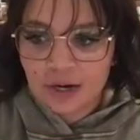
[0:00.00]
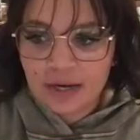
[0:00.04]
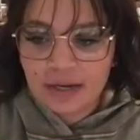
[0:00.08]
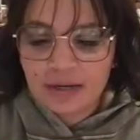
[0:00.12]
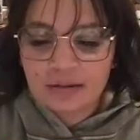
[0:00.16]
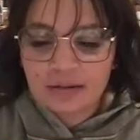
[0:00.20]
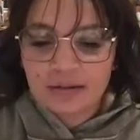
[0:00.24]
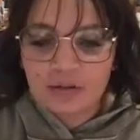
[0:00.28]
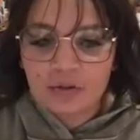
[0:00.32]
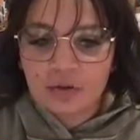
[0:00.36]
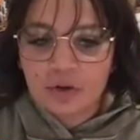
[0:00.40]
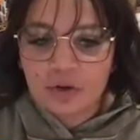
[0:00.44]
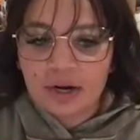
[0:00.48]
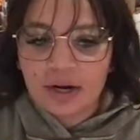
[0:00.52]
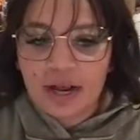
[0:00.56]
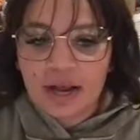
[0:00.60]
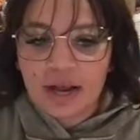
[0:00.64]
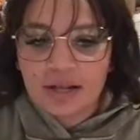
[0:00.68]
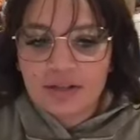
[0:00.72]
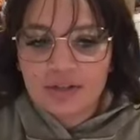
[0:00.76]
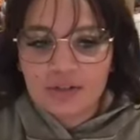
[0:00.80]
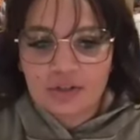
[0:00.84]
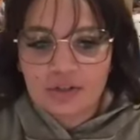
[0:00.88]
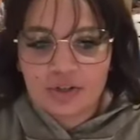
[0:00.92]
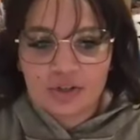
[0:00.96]
Right? You got to
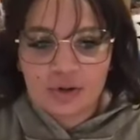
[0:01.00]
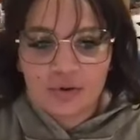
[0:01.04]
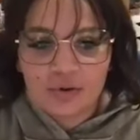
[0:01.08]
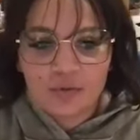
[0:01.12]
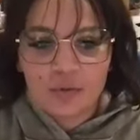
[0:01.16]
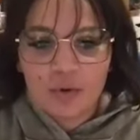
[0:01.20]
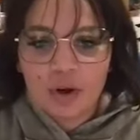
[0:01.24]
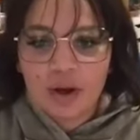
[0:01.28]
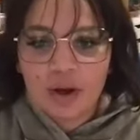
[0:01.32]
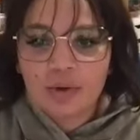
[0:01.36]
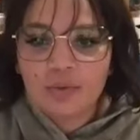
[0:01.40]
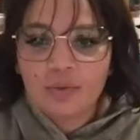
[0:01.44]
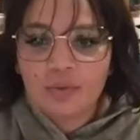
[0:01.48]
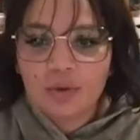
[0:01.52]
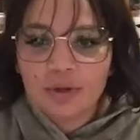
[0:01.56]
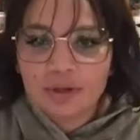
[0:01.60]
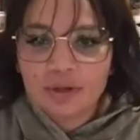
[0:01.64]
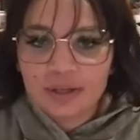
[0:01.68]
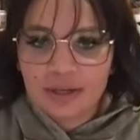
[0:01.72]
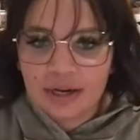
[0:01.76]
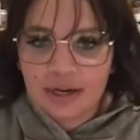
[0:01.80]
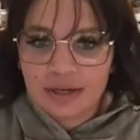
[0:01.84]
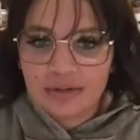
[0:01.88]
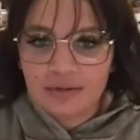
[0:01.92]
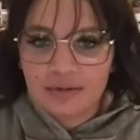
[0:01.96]
ask yourself, why
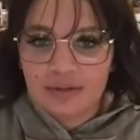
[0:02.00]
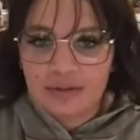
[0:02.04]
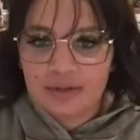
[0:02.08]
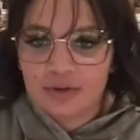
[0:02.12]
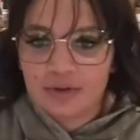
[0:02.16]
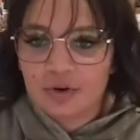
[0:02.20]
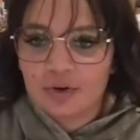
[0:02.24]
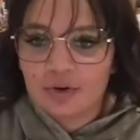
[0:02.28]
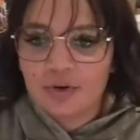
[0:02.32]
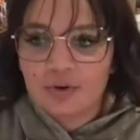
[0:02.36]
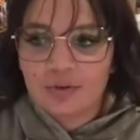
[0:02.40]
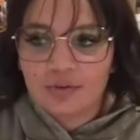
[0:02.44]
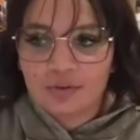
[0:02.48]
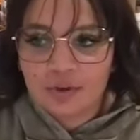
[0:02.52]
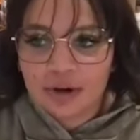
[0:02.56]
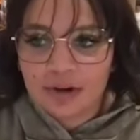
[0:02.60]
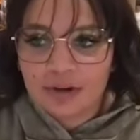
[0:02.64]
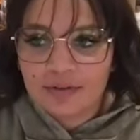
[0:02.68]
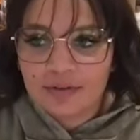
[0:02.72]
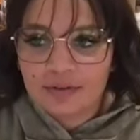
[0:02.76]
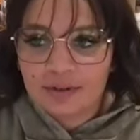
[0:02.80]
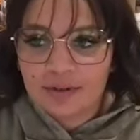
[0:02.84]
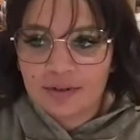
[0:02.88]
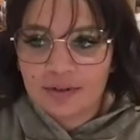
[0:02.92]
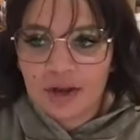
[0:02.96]
wouldn't I do this? Are you
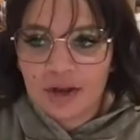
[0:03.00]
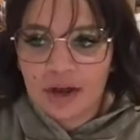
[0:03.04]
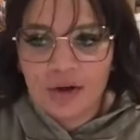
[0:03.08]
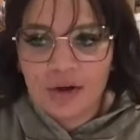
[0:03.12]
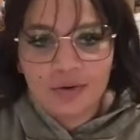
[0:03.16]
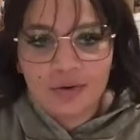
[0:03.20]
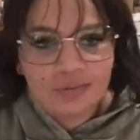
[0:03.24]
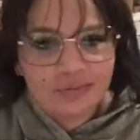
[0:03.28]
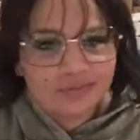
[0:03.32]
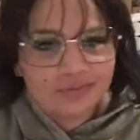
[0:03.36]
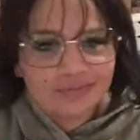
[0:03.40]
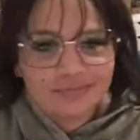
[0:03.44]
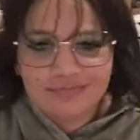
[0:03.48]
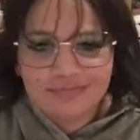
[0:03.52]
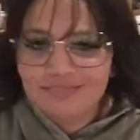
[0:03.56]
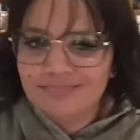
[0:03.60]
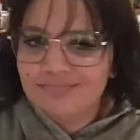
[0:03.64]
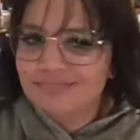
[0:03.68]
afraid of the no?